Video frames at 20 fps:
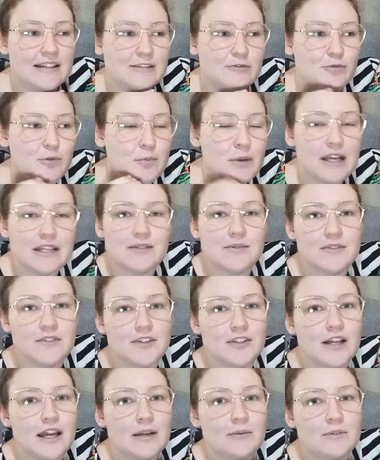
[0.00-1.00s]
reminds me of
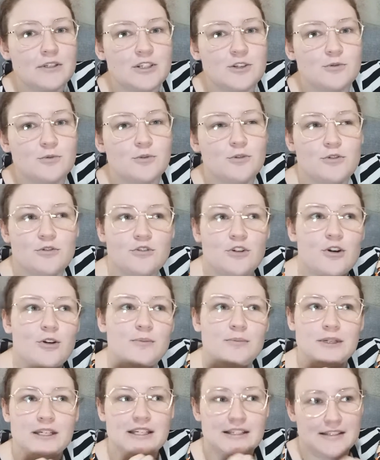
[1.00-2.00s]
The Lion, Witch and the
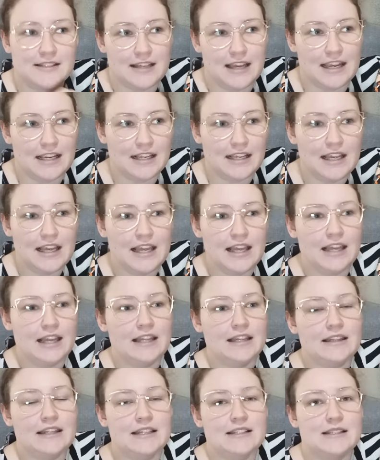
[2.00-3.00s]
Wardrobe, because like
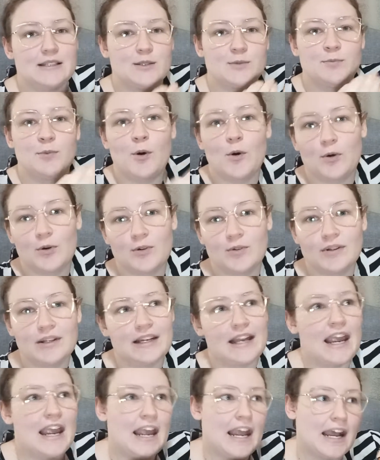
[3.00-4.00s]
there's this portal
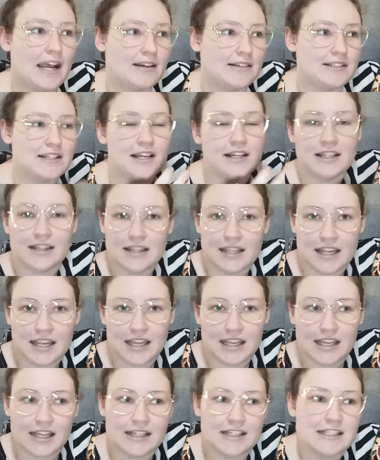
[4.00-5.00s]
in a house kind of
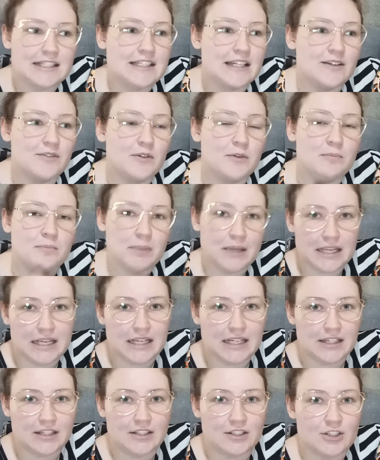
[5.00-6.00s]
thing, and instead of it
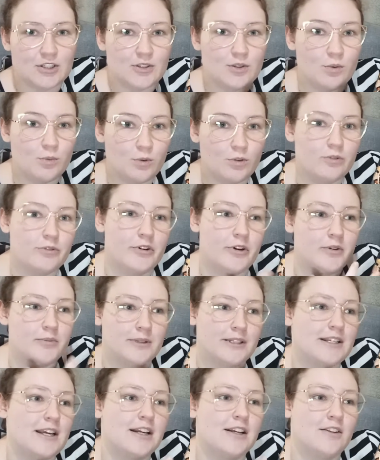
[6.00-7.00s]
being just the wardrobe,
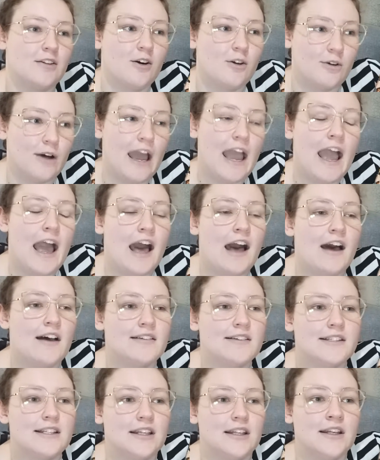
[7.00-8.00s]
it's kind of the whole
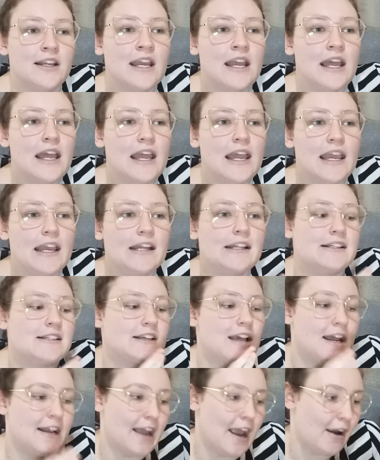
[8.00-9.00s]
house. And it's
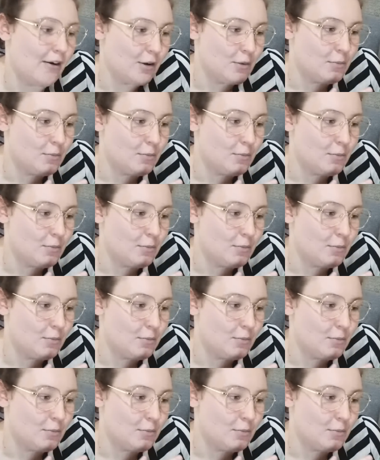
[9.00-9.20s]
kind of